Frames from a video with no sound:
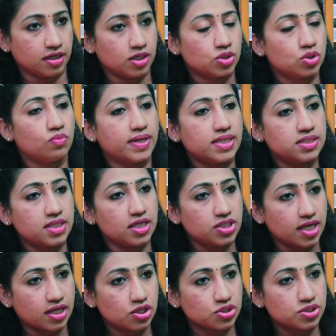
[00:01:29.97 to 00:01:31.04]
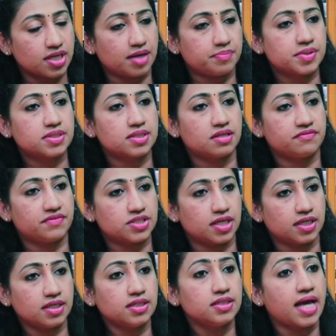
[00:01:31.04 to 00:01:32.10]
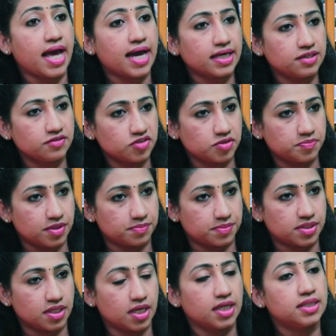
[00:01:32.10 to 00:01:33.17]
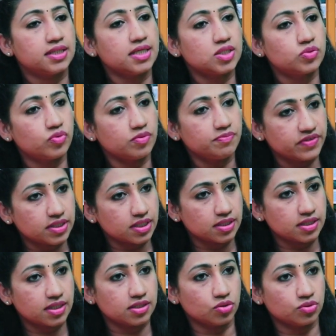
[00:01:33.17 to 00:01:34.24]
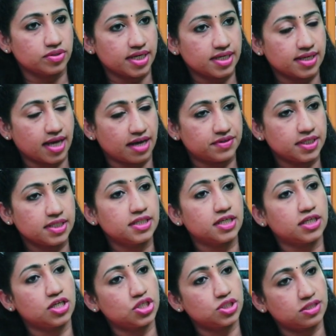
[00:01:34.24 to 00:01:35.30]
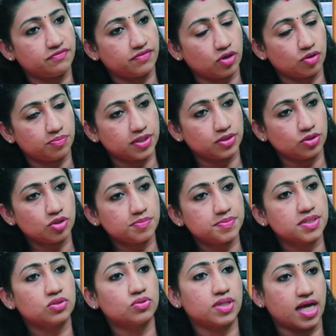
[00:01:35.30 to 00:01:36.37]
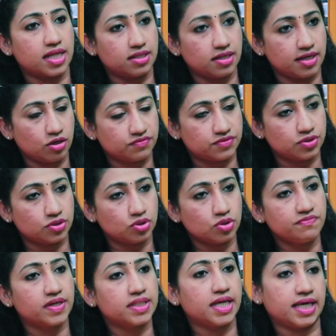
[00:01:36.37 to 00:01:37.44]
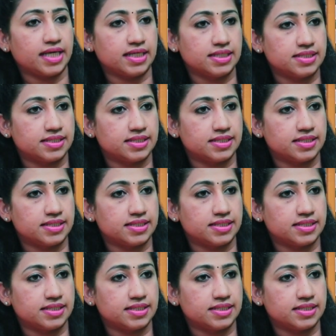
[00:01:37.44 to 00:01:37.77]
So, once the ejaculation happens in the vagina, the active sperms, they swim within the uterine cavity, they reach the fallopian tubes to the other end of the tube where the egg